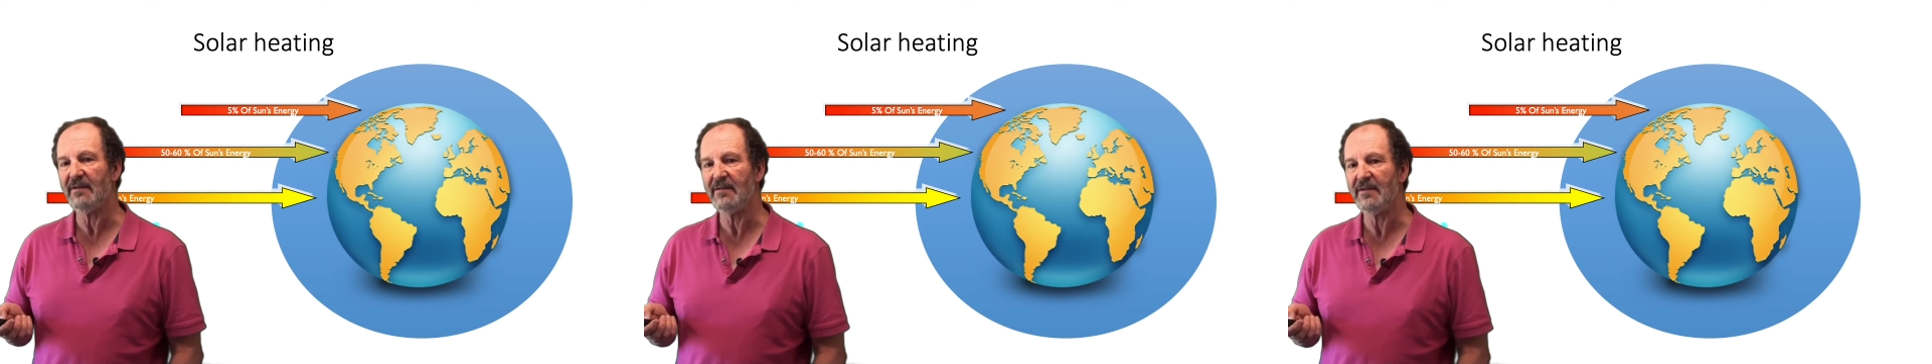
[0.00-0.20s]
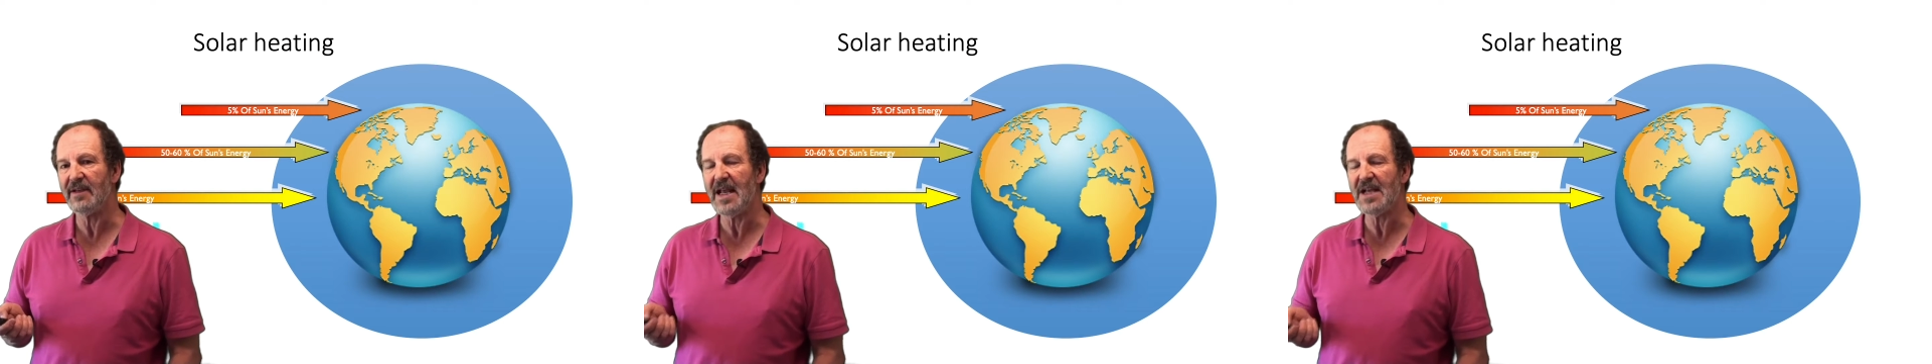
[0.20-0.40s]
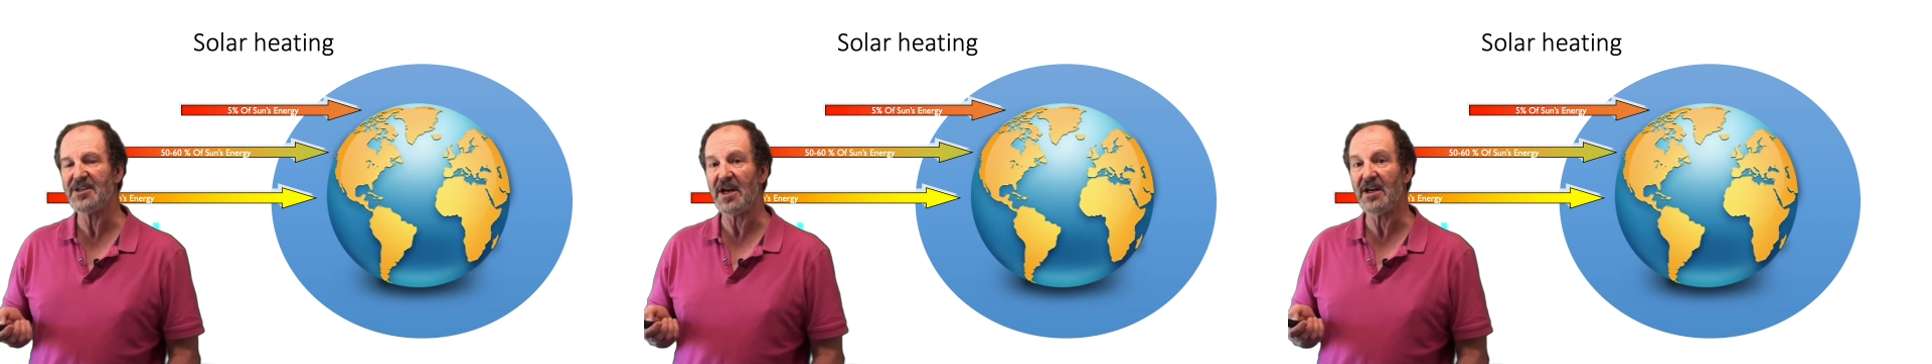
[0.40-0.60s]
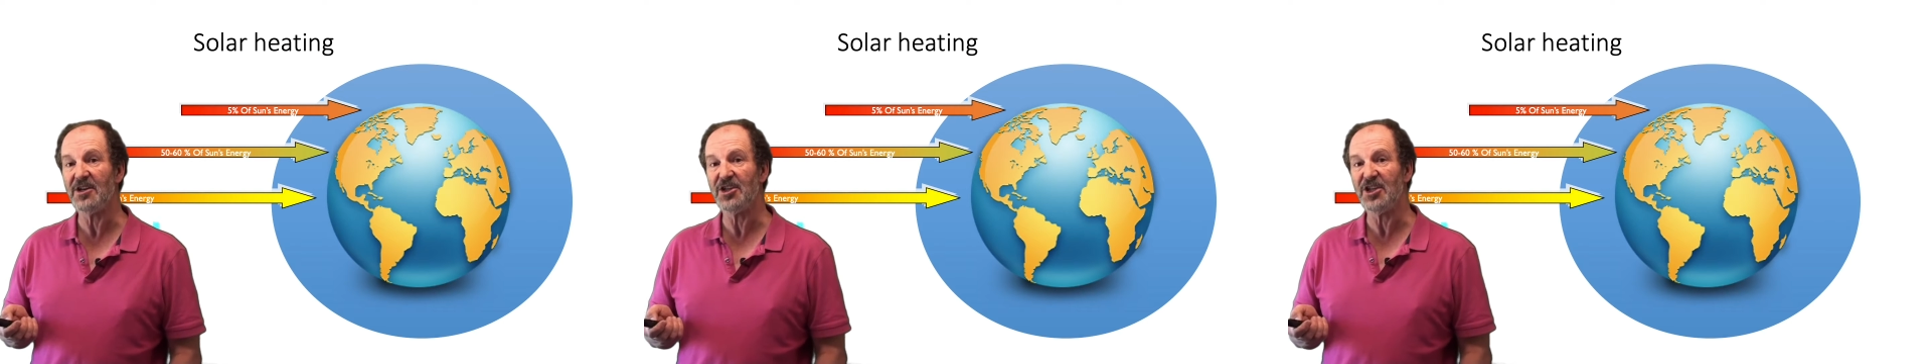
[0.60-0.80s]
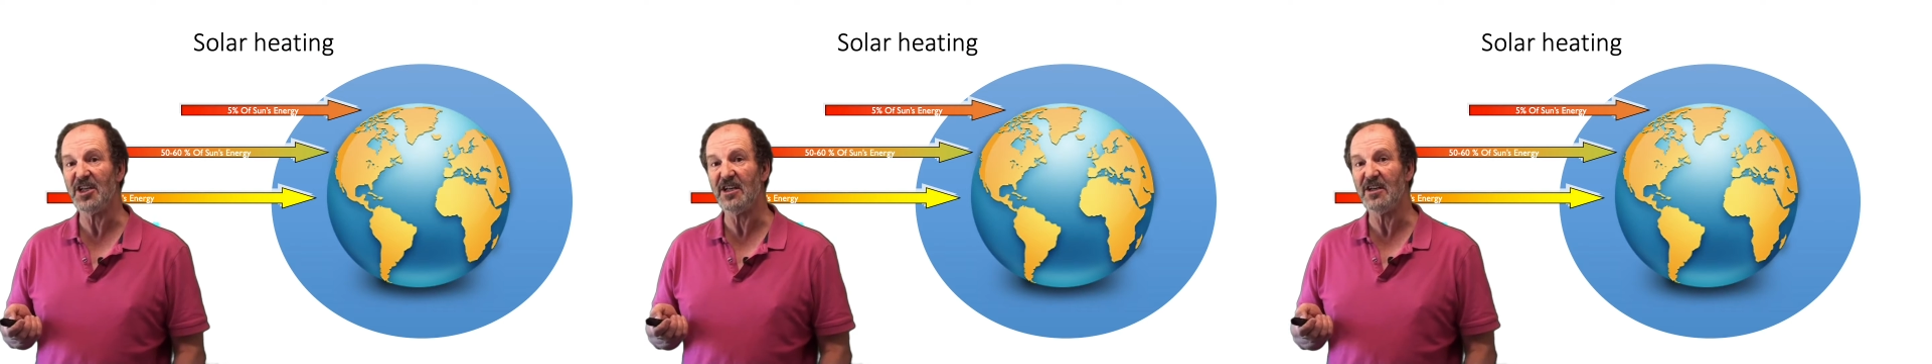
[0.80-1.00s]
less
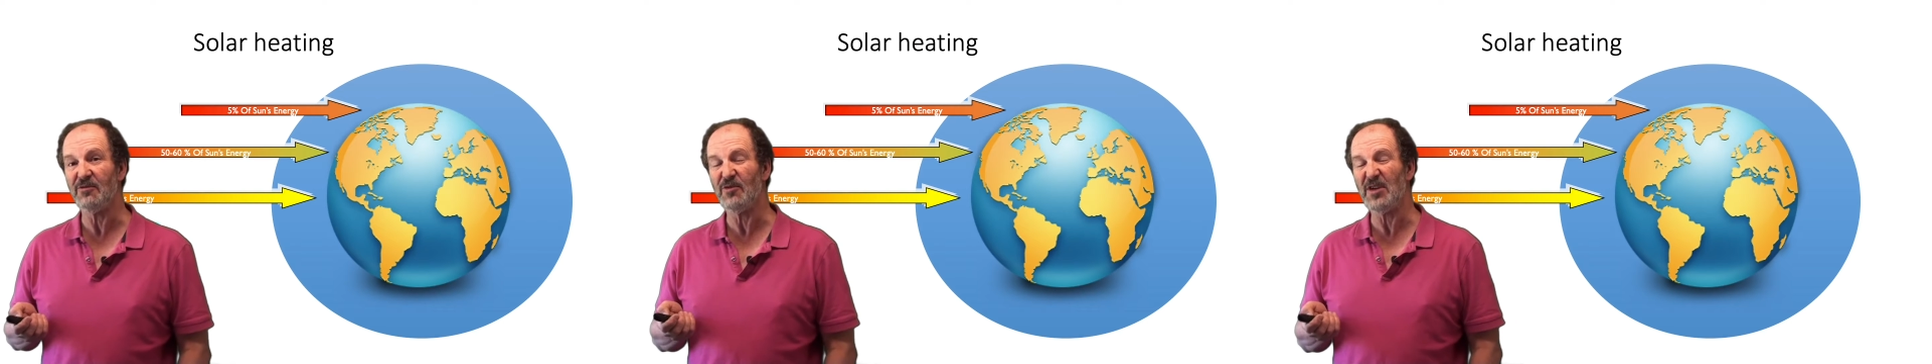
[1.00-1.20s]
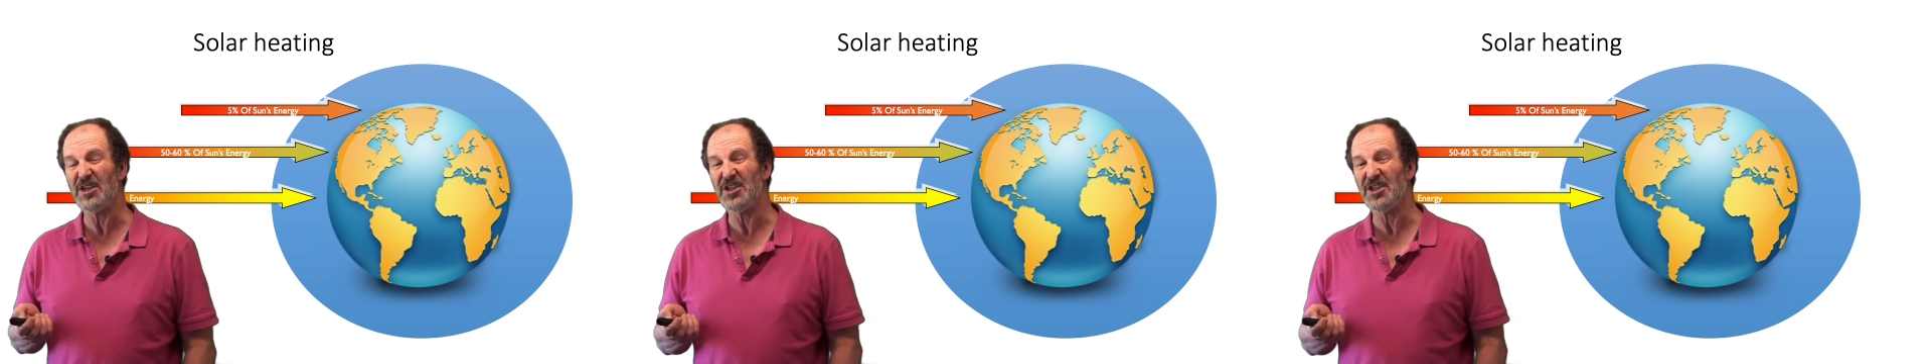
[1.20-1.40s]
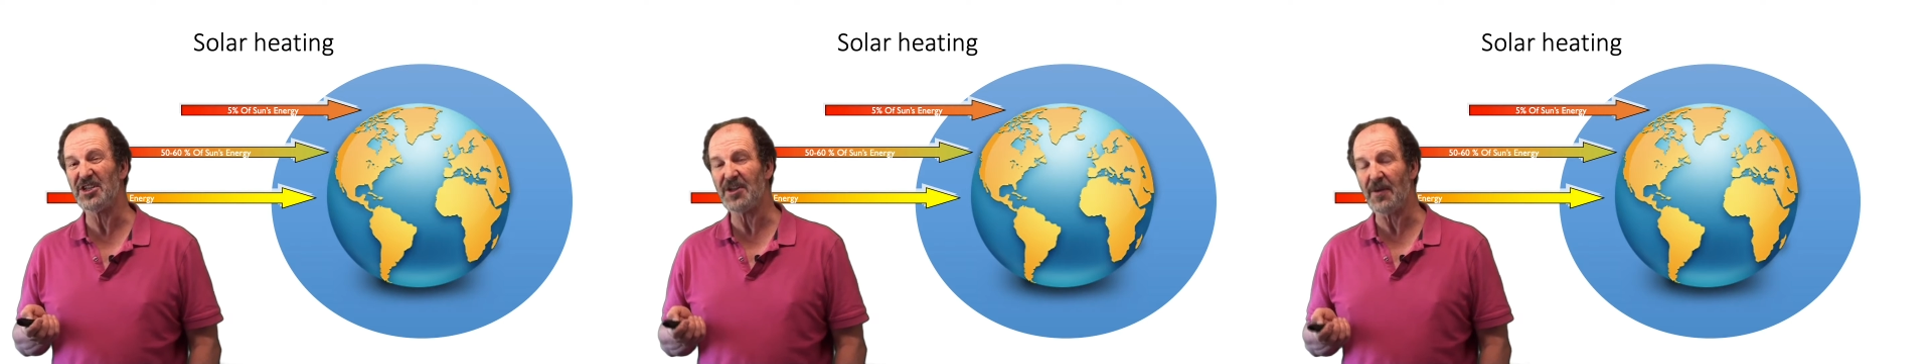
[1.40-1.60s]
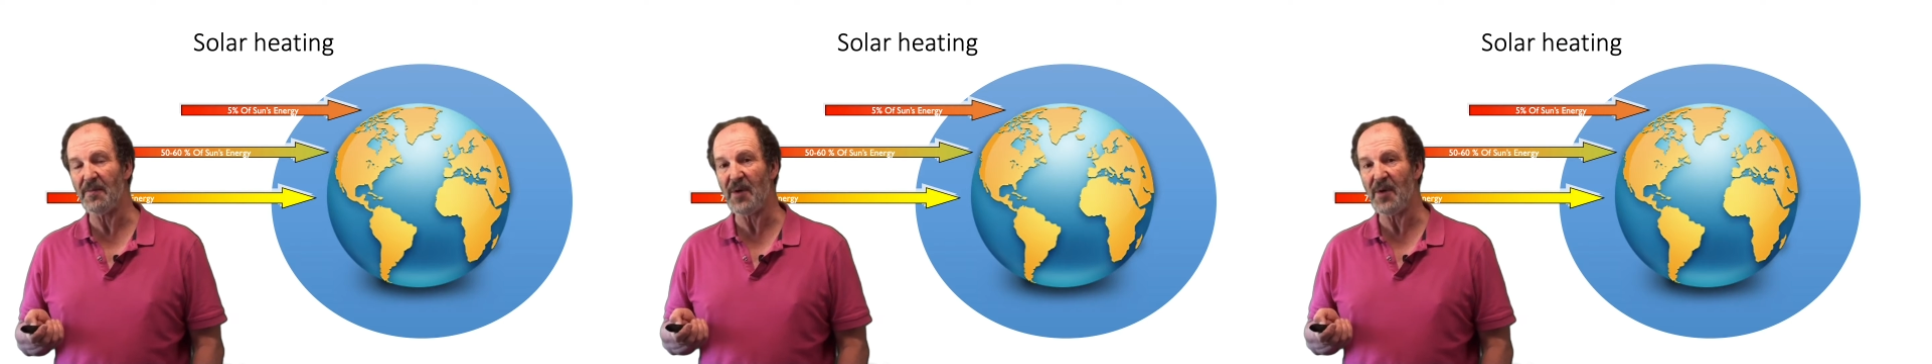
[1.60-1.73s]
energy reaches some